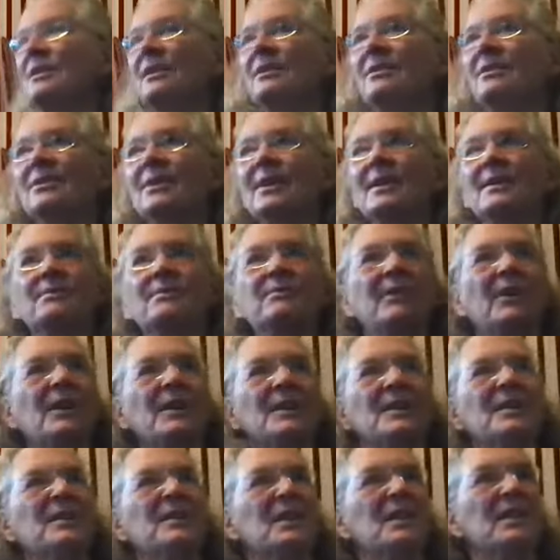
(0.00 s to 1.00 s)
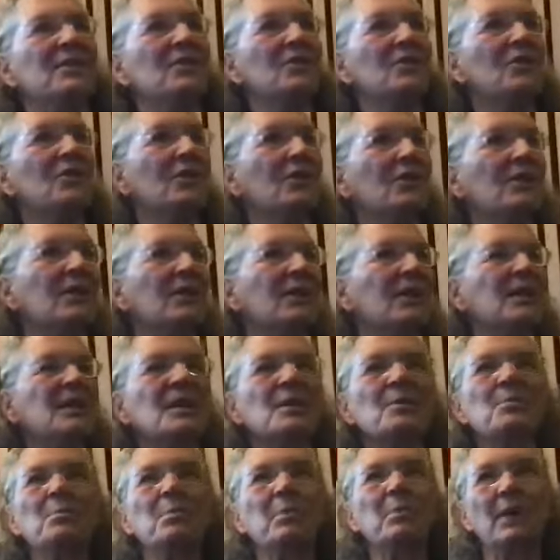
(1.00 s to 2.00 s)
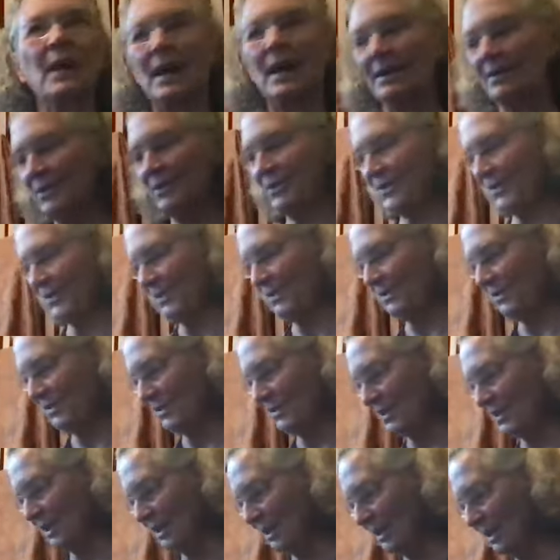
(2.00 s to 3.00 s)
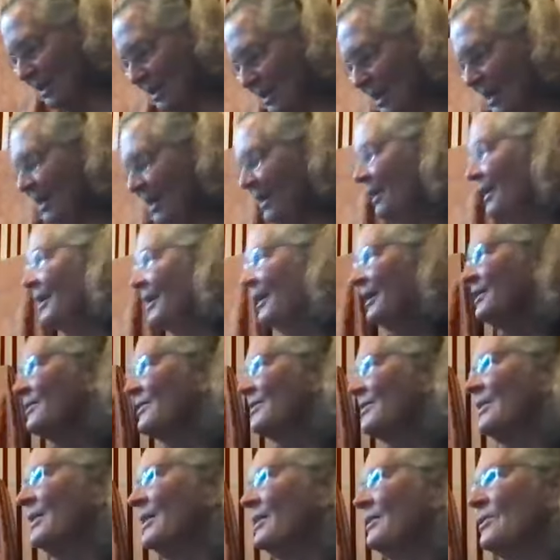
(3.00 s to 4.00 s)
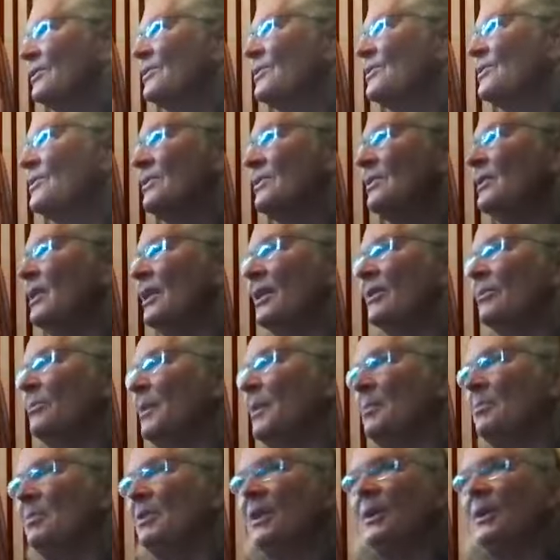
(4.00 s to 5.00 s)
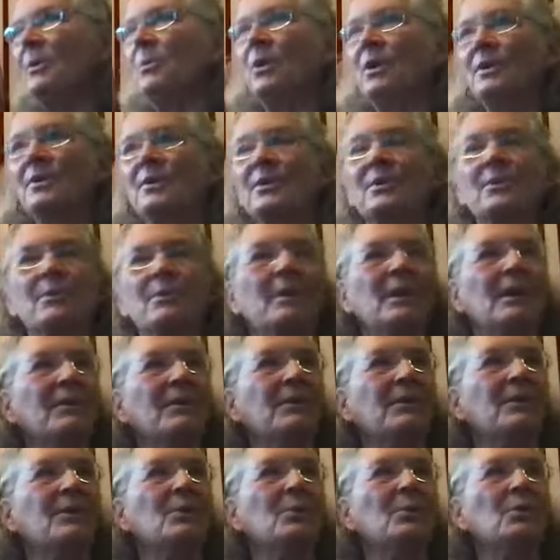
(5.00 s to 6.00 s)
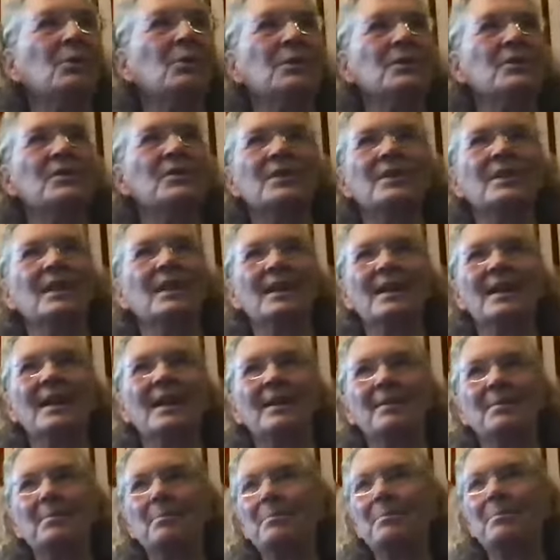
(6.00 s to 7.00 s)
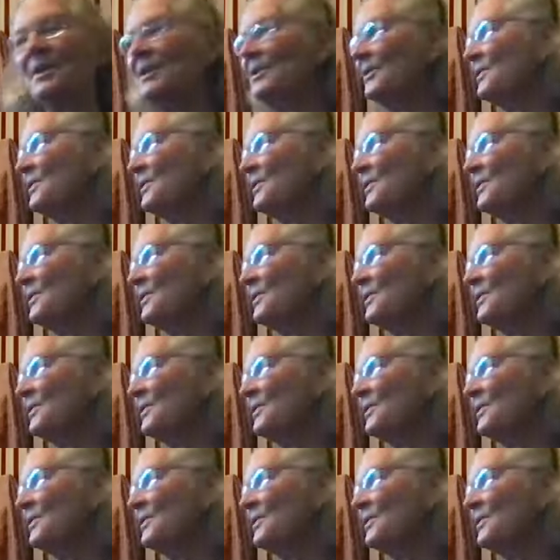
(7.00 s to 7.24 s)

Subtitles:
didn't like find a teacher, and they didn't practice and study. It's maybe they wandered around in the woods and they had big